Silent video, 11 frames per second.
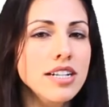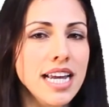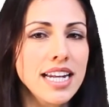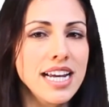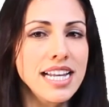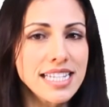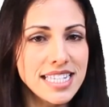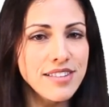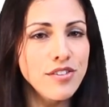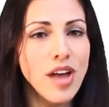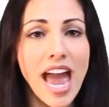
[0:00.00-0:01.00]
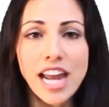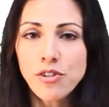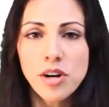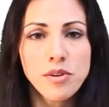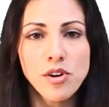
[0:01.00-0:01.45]
data in civil and
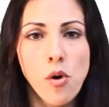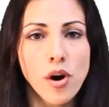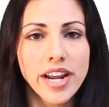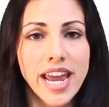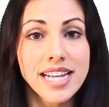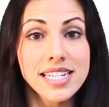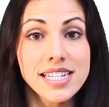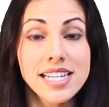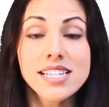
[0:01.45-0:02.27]
criminal court cases